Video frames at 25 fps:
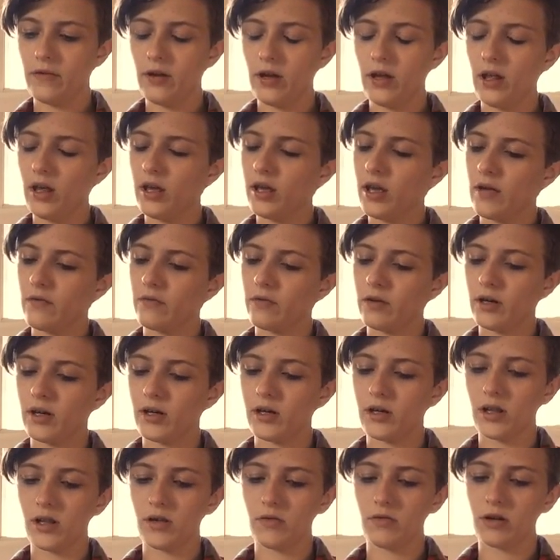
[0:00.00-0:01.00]
feel like I've read
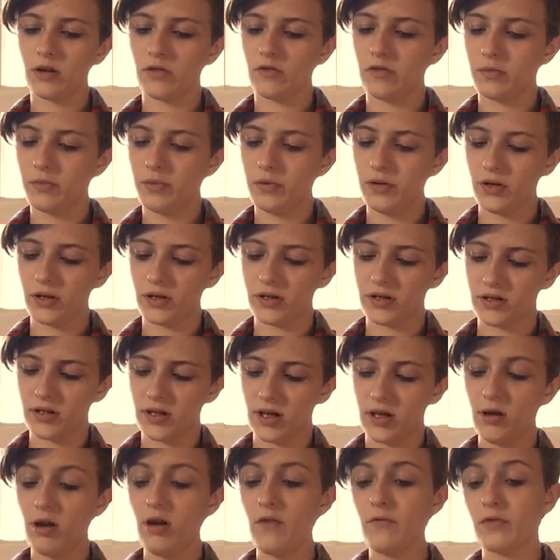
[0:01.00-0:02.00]
another one of her books.
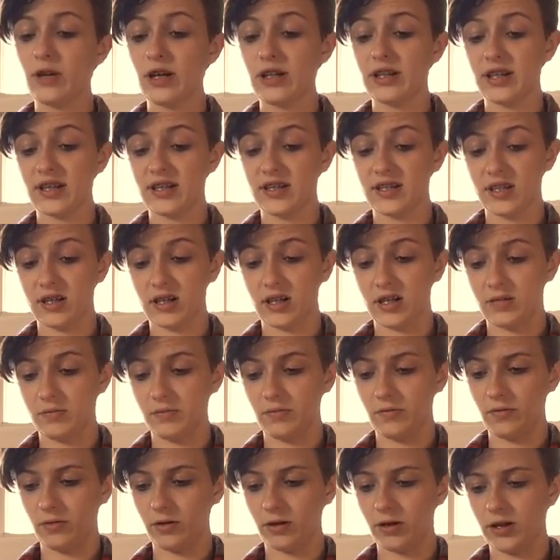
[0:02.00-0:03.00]
I know I've read this series
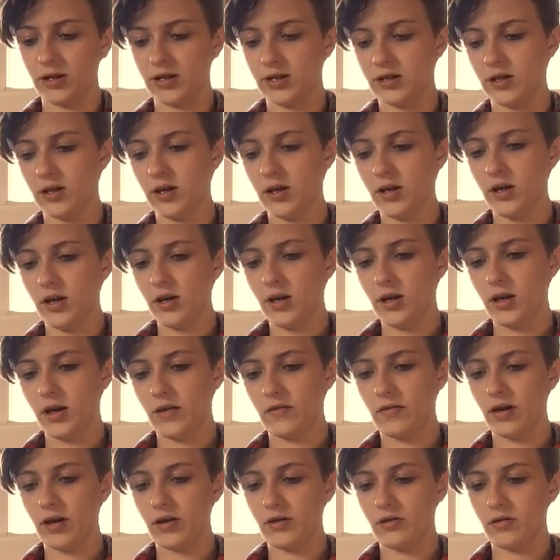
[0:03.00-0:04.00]
before, at least
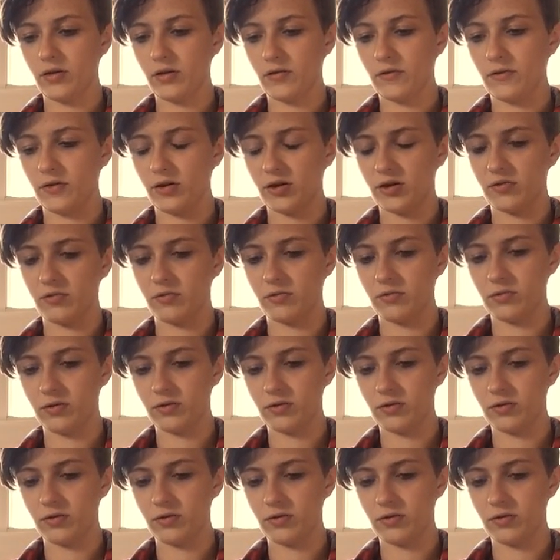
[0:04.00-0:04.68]
we got to the first one.